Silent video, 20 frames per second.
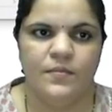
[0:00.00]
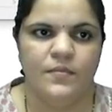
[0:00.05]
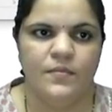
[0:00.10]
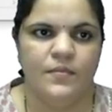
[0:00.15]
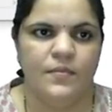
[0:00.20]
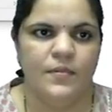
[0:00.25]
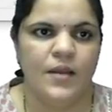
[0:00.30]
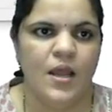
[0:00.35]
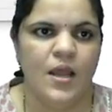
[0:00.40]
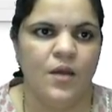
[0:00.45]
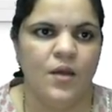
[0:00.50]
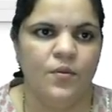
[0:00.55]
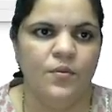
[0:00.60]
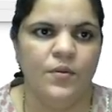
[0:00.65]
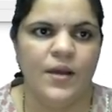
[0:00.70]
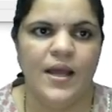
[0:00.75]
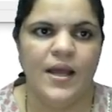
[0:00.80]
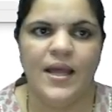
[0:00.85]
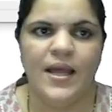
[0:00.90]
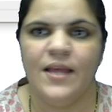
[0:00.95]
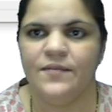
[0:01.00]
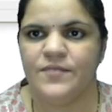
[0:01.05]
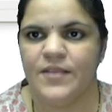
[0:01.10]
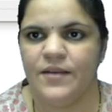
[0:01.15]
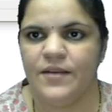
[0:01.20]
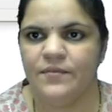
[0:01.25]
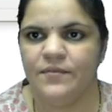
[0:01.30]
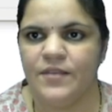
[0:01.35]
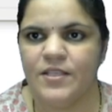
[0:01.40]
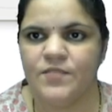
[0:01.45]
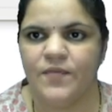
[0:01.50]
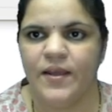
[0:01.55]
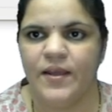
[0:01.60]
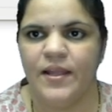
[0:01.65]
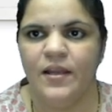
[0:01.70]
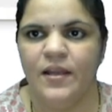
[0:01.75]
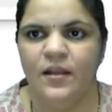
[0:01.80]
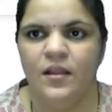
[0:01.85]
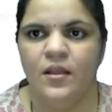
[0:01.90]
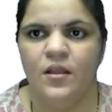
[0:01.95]
Now I have saved this file
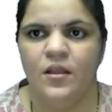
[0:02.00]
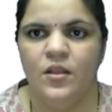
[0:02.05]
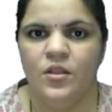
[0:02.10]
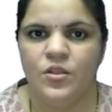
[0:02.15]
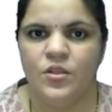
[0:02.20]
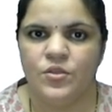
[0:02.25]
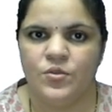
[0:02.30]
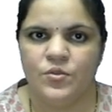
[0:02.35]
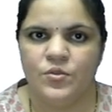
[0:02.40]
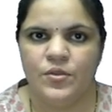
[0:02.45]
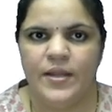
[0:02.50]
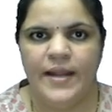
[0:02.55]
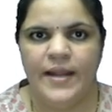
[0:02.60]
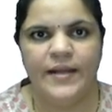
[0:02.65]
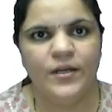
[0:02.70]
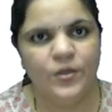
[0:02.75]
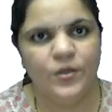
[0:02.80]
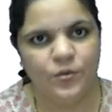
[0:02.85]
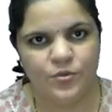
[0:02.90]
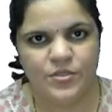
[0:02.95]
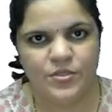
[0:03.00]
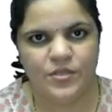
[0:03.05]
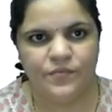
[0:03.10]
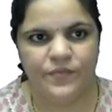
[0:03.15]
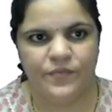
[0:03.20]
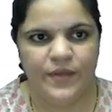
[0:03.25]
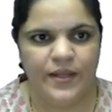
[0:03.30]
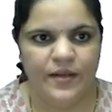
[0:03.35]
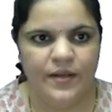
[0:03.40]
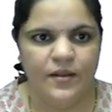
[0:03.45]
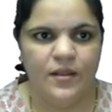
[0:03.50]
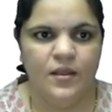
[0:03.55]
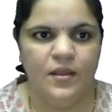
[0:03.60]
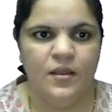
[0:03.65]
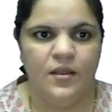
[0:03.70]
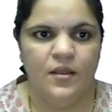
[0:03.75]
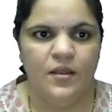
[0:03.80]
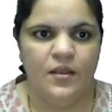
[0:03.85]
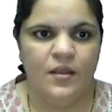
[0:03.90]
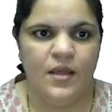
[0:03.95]
and closed the file.
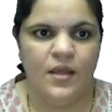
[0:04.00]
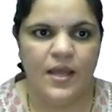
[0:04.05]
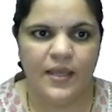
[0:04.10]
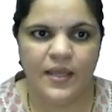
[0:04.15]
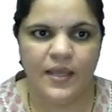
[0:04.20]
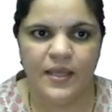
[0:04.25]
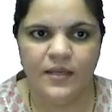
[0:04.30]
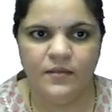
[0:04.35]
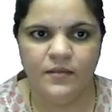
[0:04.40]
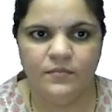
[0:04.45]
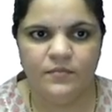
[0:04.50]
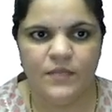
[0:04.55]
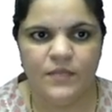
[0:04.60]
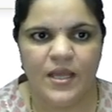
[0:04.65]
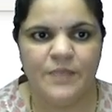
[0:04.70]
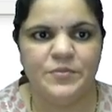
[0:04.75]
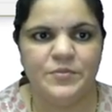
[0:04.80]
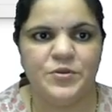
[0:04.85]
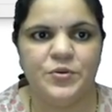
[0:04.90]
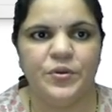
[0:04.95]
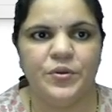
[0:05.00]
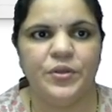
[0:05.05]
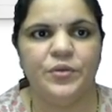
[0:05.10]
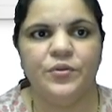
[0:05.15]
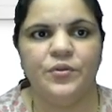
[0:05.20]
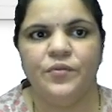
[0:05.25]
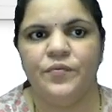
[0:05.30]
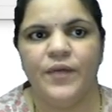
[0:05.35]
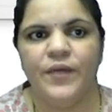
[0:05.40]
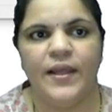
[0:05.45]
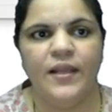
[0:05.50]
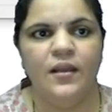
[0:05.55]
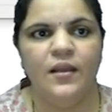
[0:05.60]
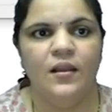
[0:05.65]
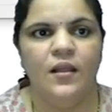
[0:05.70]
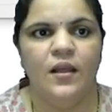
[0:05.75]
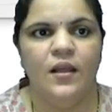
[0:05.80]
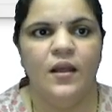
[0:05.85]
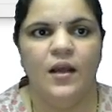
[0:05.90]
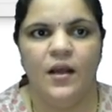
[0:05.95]
Again I am showing you the file.
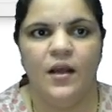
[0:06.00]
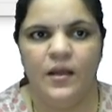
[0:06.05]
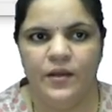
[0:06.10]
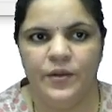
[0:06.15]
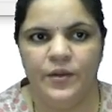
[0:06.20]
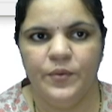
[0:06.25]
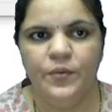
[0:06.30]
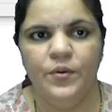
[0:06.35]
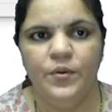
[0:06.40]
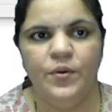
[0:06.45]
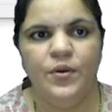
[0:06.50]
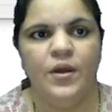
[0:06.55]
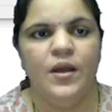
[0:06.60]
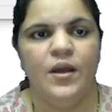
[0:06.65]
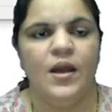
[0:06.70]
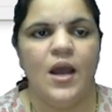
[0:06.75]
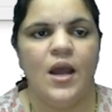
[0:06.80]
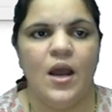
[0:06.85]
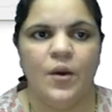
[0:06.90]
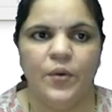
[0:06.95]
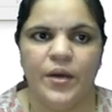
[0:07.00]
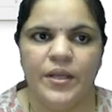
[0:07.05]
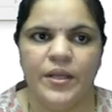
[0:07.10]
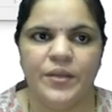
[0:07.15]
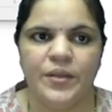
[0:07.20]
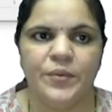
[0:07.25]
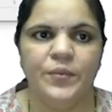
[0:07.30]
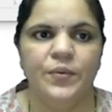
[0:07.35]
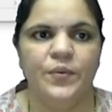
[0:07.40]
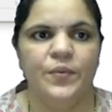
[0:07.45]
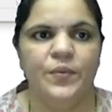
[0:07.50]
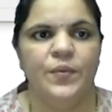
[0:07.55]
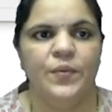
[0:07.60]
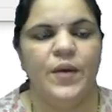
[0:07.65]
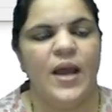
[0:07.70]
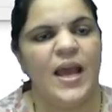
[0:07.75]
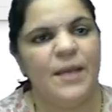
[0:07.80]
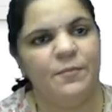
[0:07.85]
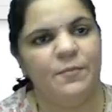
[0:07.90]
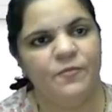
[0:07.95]
Hello, how are you?
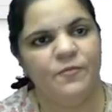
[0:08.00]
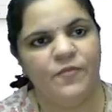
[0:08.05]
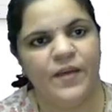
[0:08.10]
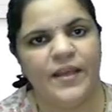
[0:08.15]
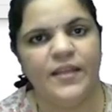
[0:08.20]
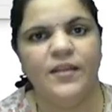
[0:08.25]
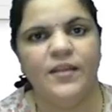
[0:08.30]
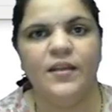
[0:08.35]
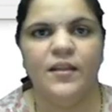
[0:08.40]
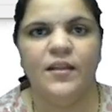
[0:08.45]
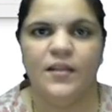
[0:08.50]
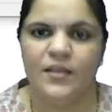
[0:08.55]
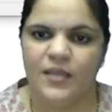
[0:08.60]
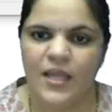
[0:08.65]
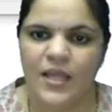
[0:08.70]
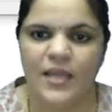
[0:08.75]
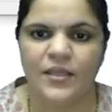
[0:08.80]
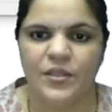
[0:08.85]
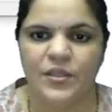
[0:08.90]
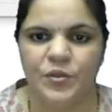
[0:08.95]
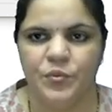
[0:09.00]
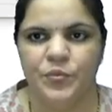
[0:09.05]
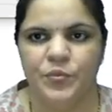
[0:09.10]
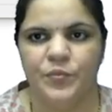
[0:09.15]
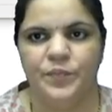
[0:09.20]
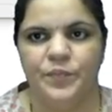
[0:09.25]
I am fine, thank you.